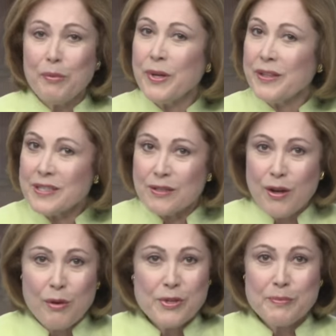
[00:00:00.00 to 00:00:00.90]
when this
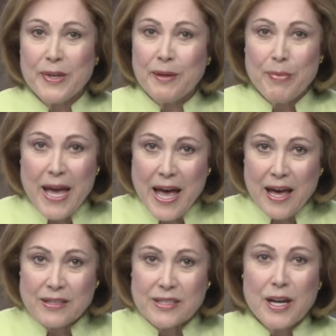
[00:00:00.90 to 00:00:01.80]
law was being
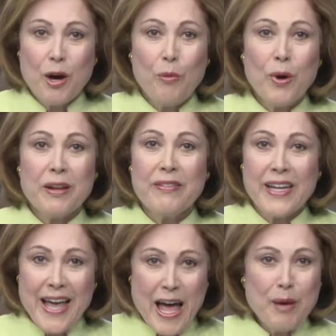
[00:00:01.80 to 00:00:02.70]
passed, one of the
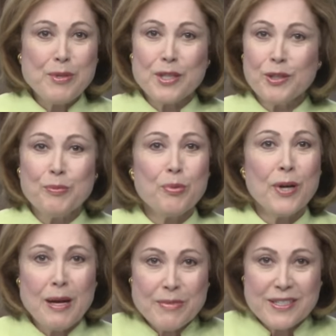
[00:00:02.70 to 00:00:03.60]
absolute
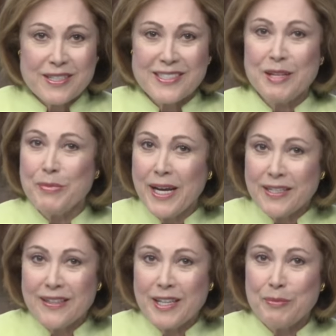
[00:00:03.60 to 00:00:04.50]
promises he made
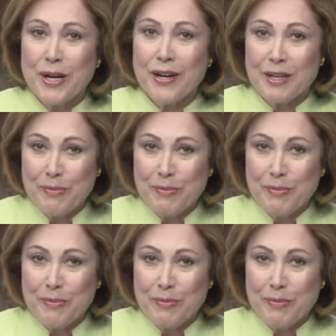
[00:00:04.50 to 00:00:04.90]
to the American